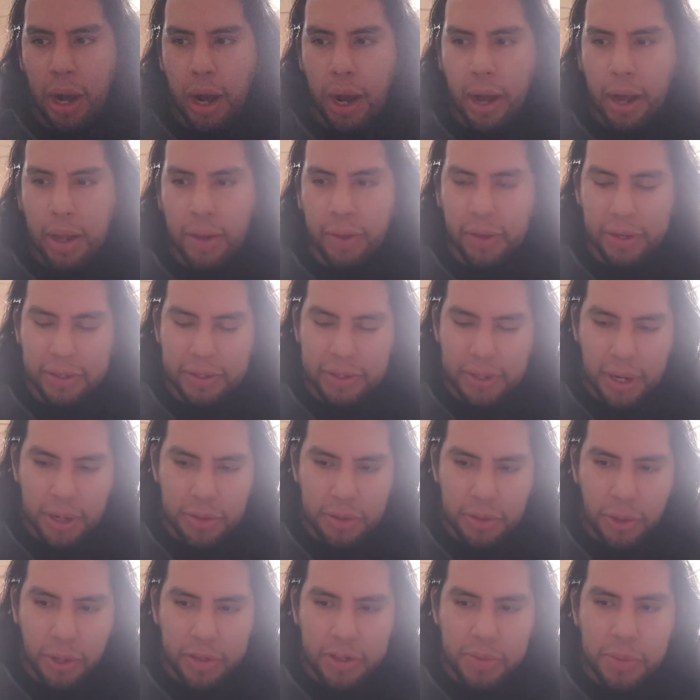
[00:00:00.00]
Like I said, I
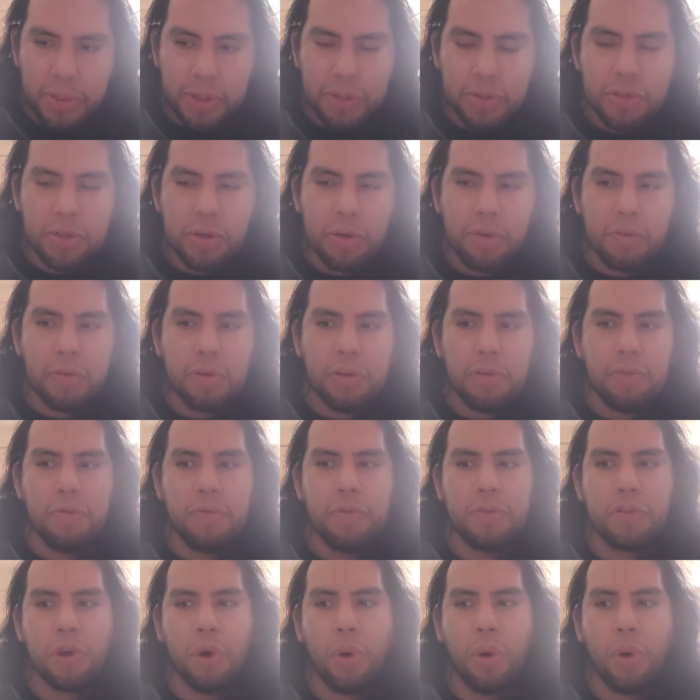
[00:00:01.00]
do like to be conservative.